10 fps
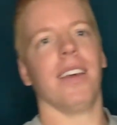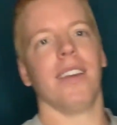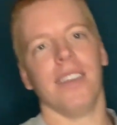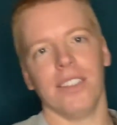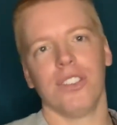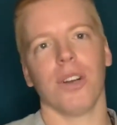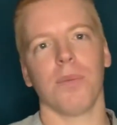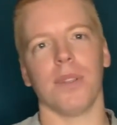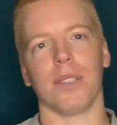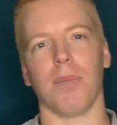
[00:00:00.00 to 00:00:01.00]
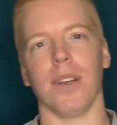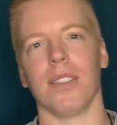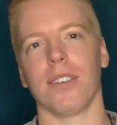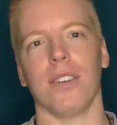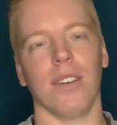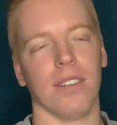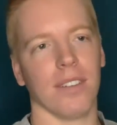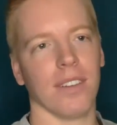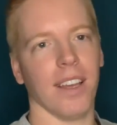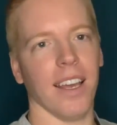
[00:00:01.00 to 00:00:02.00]
he's jumping this bicycle,
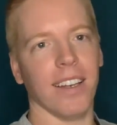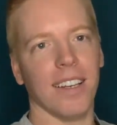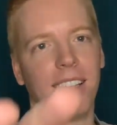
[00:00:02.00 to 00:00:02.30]
and